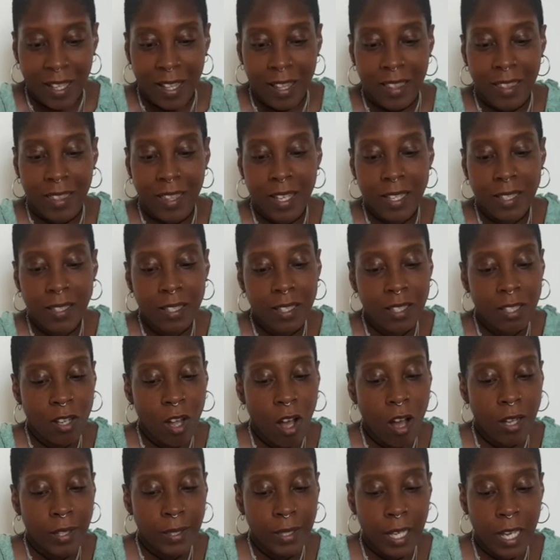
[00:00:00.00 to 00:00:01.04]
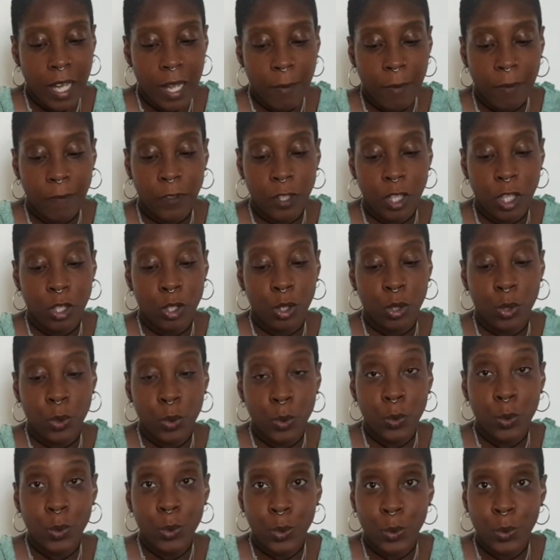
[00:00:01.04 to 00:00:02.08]
This is not a time of just
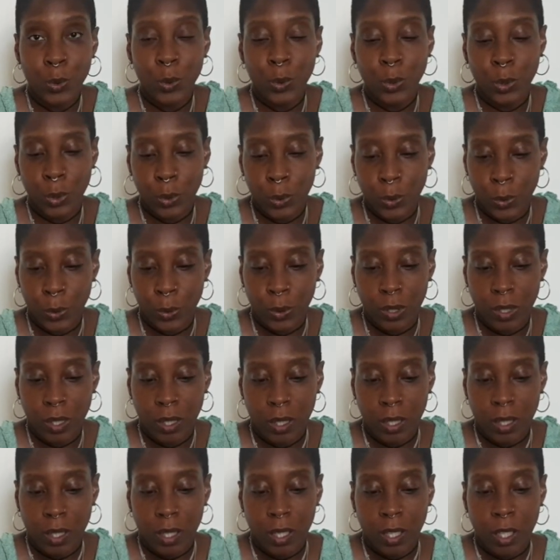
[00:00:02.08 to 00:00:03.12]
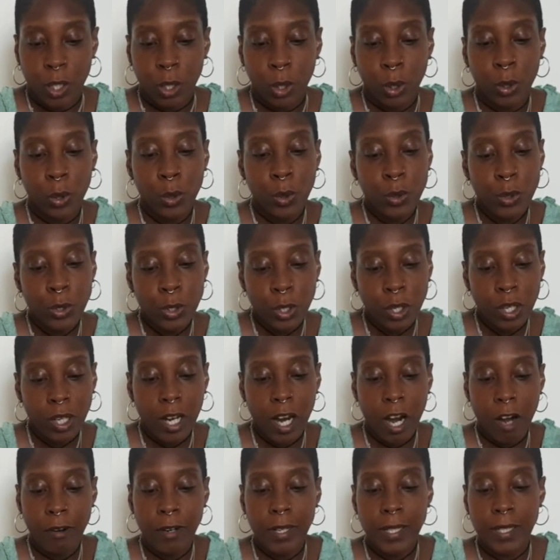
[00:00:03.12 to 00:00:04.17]
do, do, do. Use your
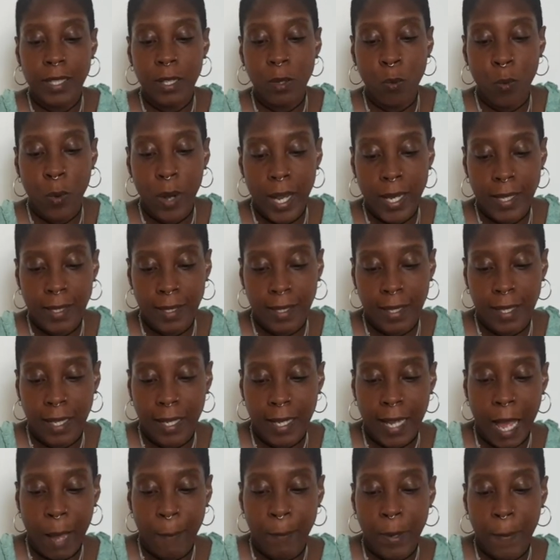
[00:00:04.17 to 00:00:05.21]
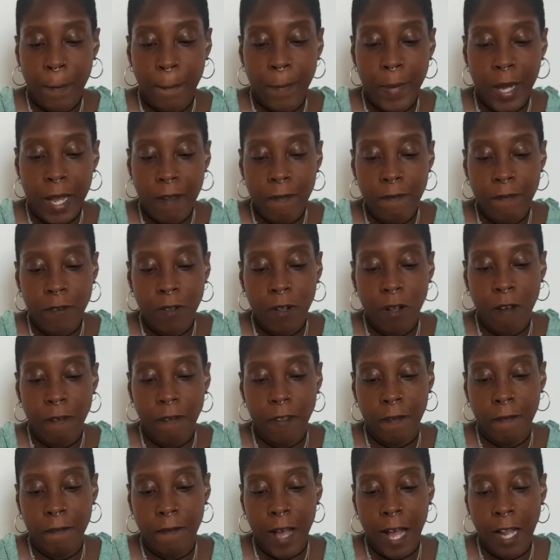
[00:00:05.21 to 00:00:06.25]
currency wisely and be mindful of
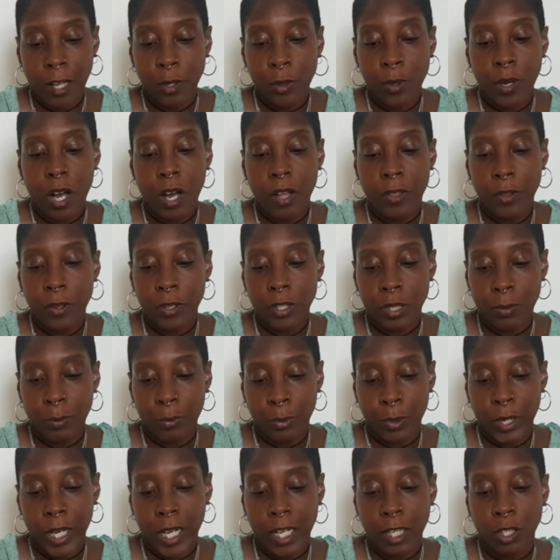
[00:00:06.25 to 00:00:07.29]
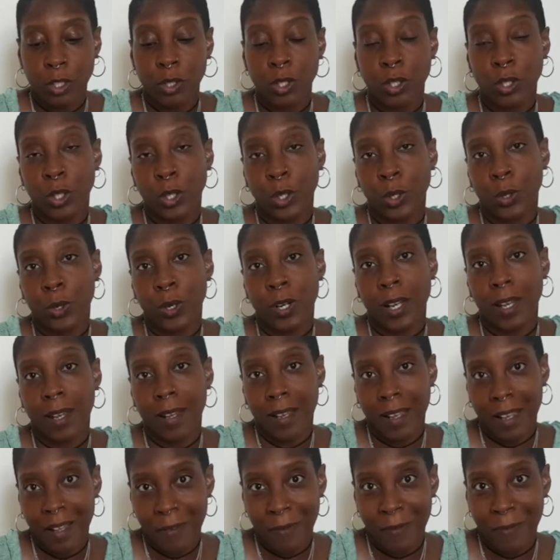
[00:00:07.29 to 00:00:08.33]
the value others bring to your
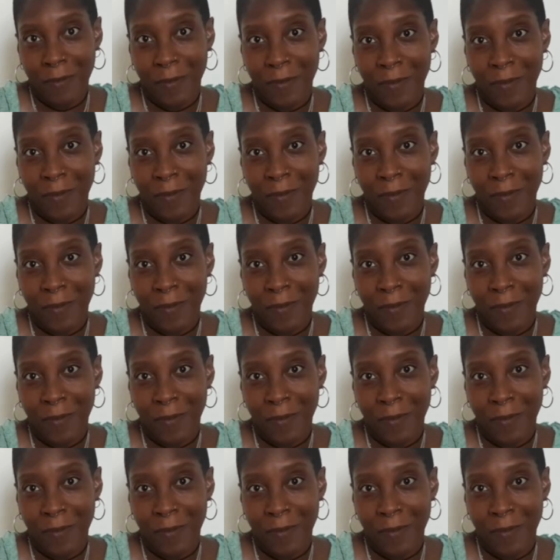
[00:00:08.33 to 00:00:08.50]
life.